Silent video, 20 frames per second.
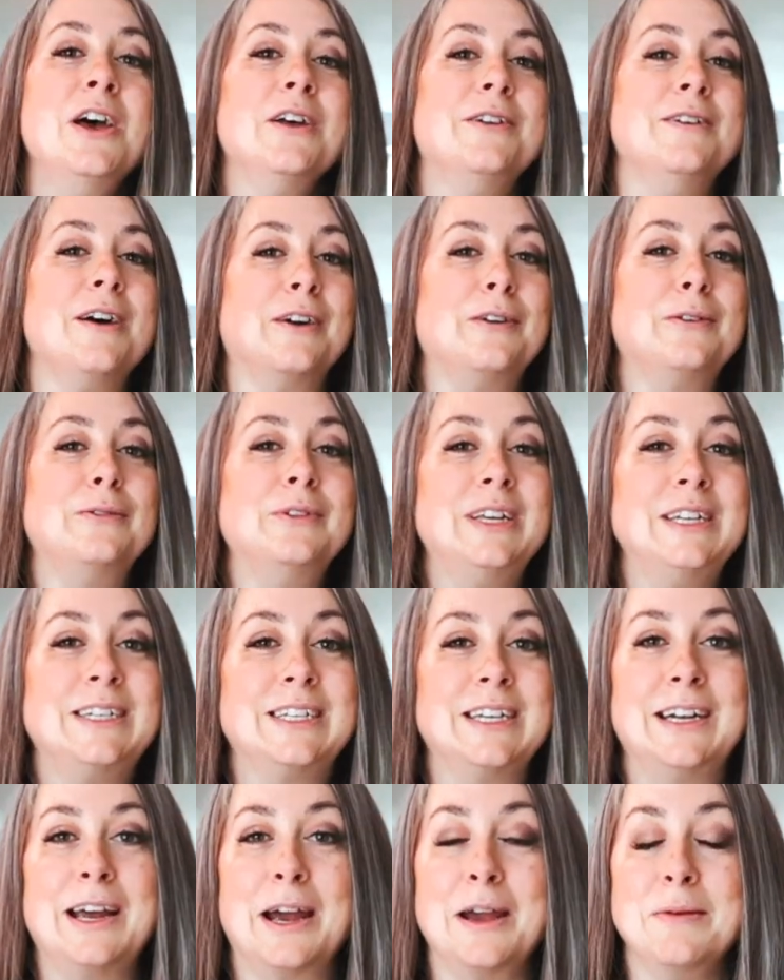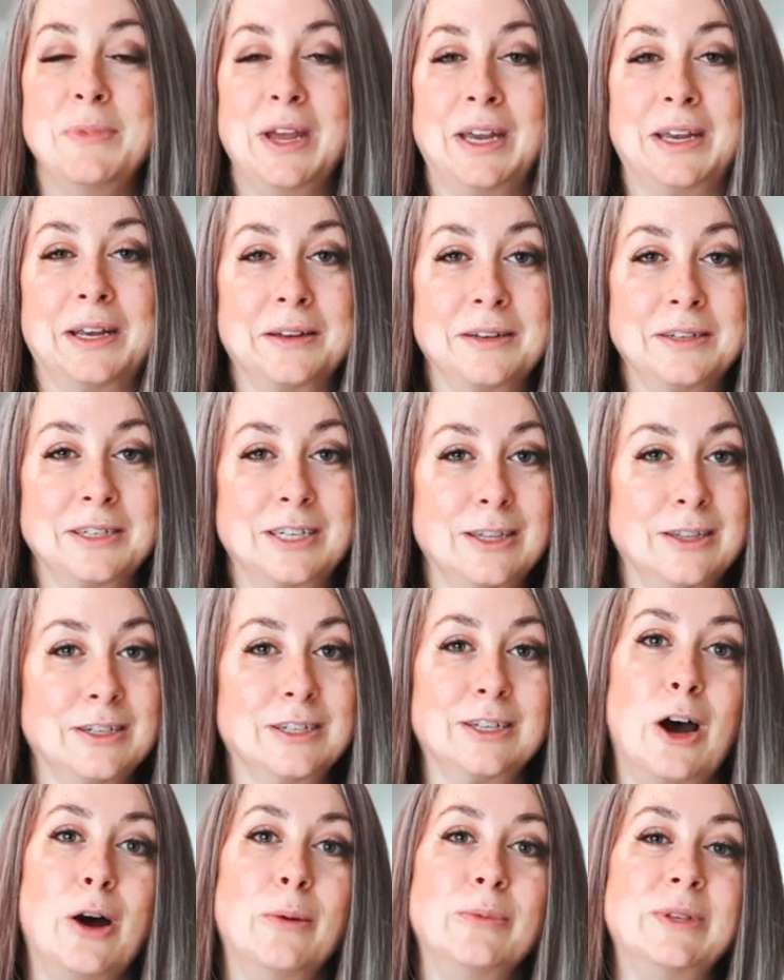Not only did I make it into the
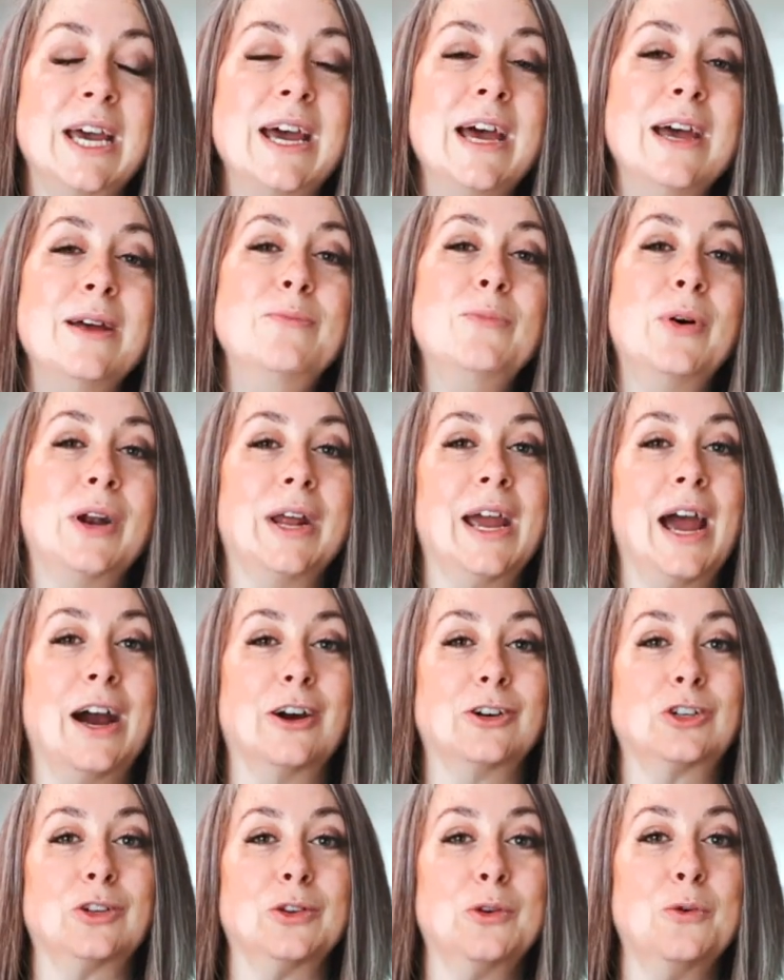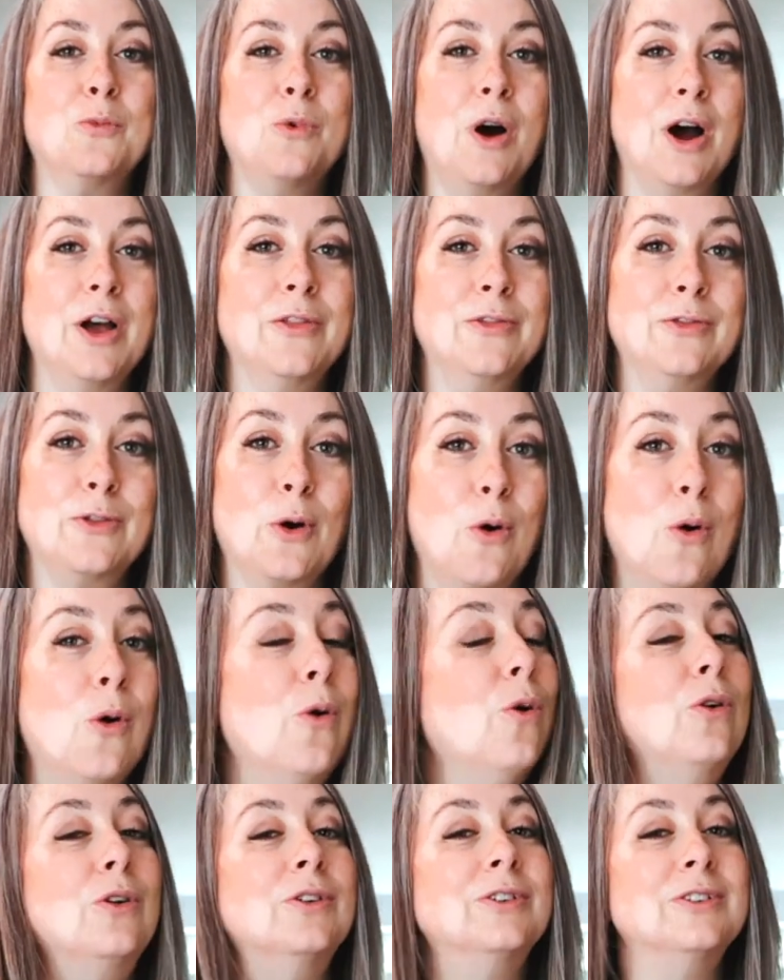top 10, but I actually won the
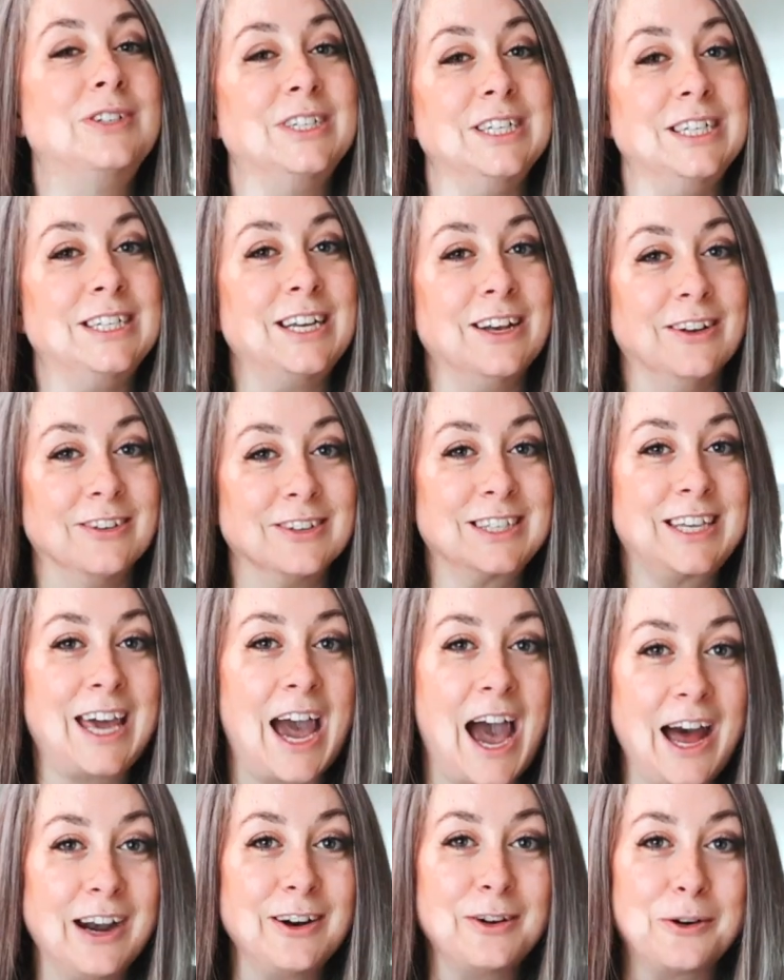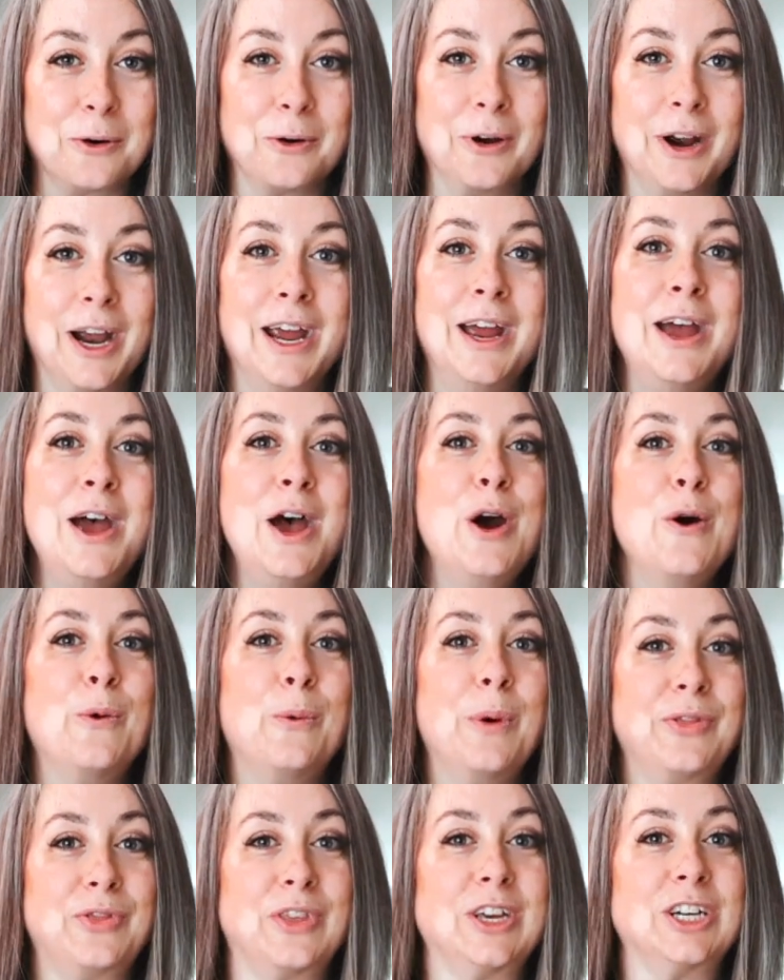whole details category
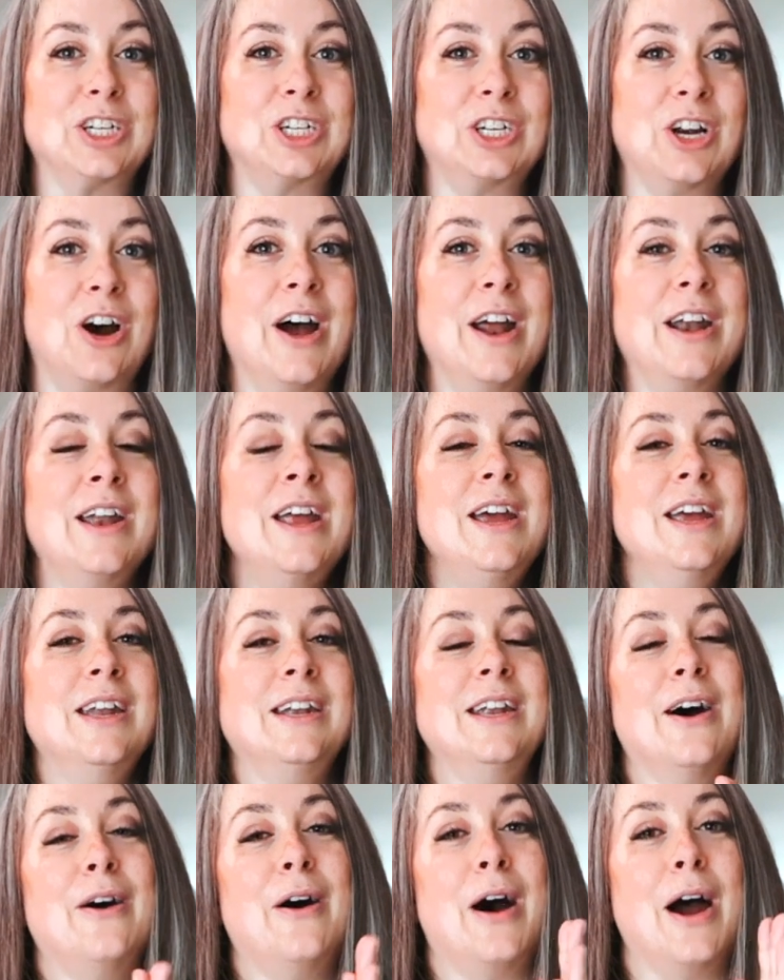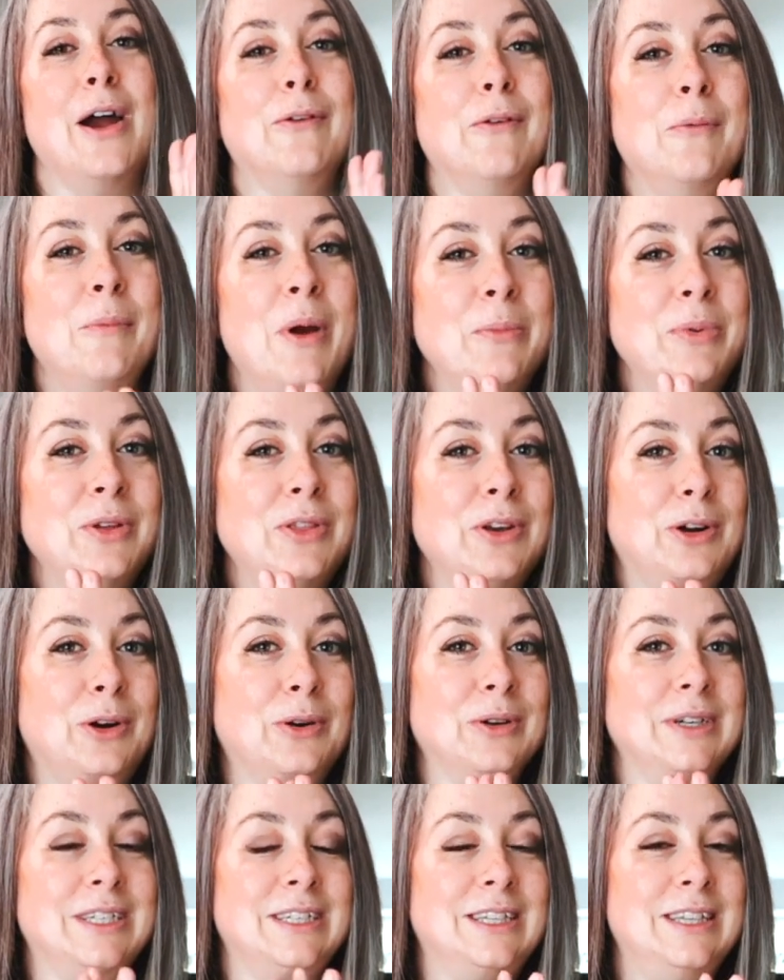with this shot. Now, I remember the
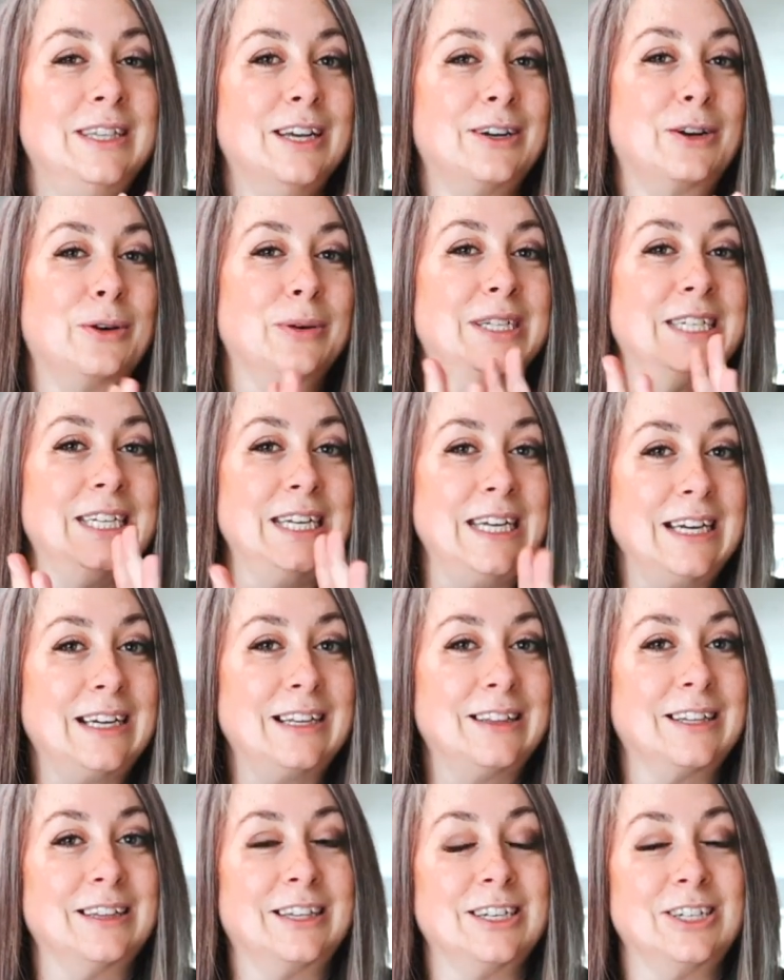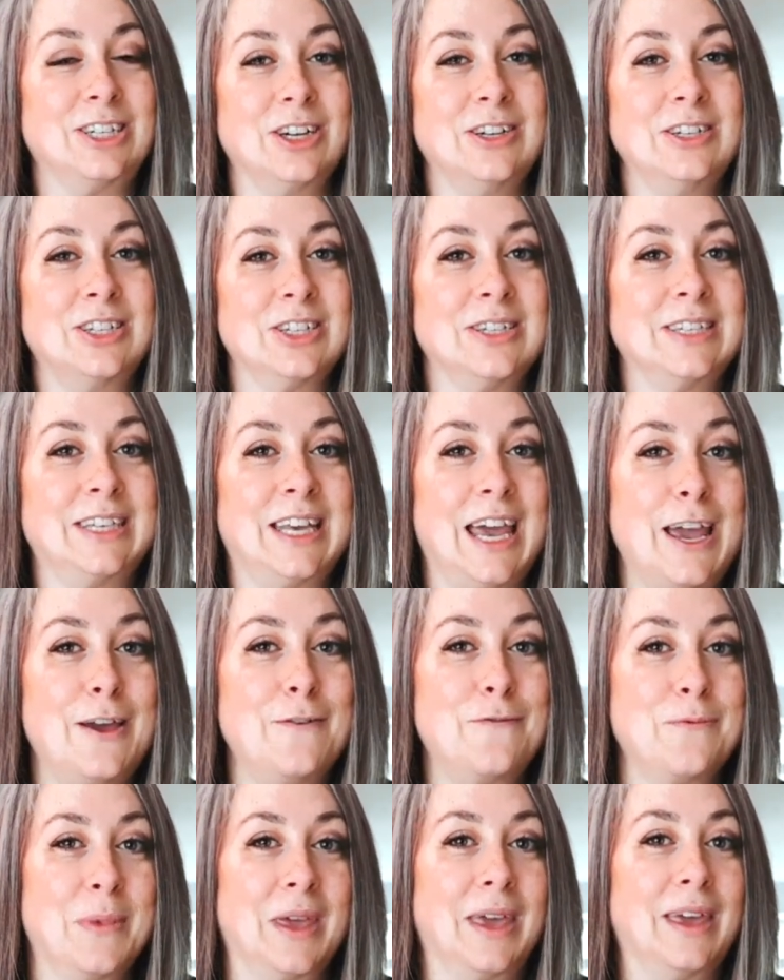critique that the judges
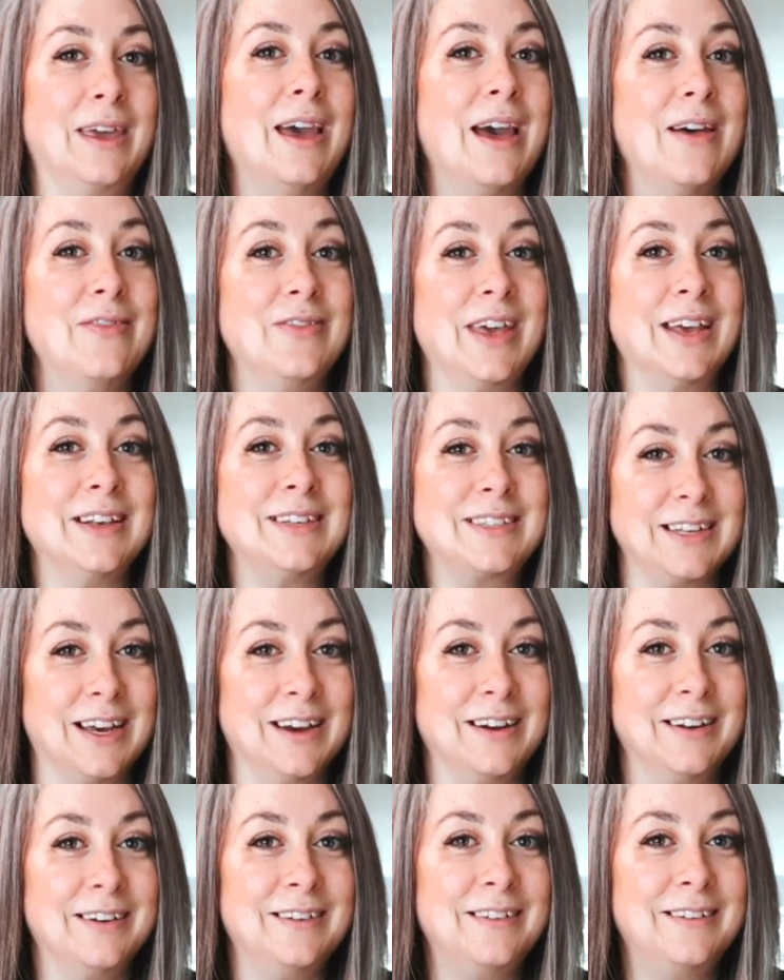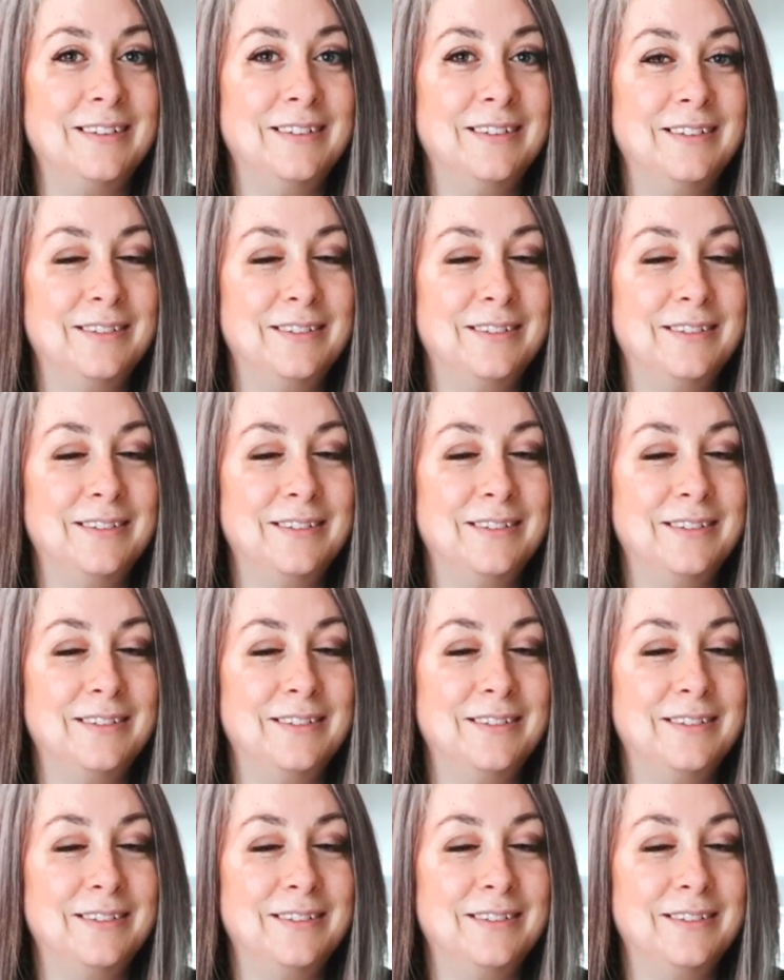gave me, and they said,